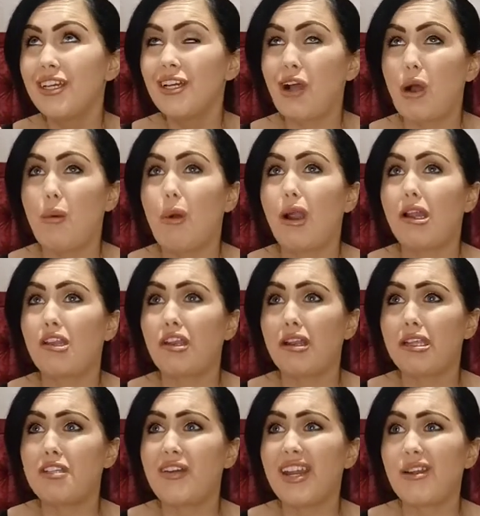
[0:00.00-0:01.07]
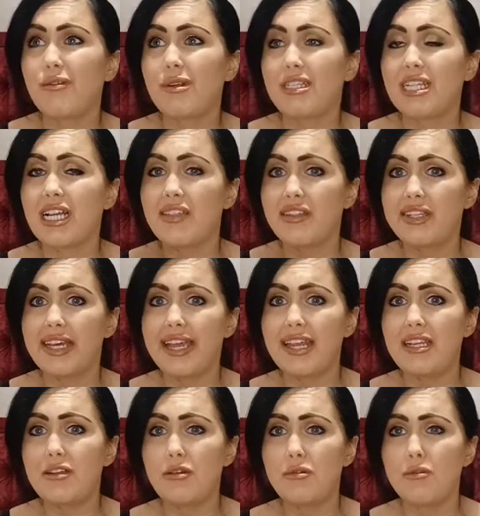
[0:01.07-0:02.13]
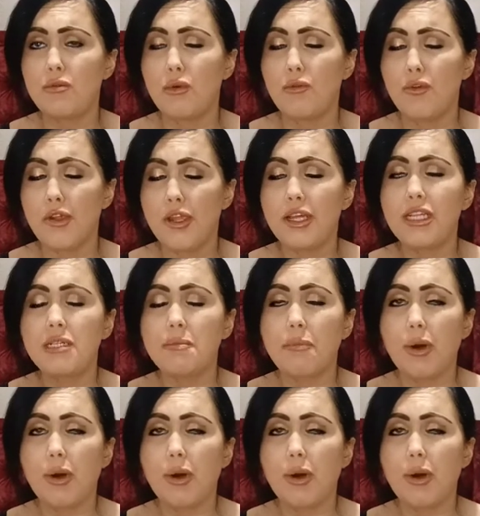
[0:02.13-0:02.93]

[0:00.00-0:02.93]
got around to doing this video until today to review it.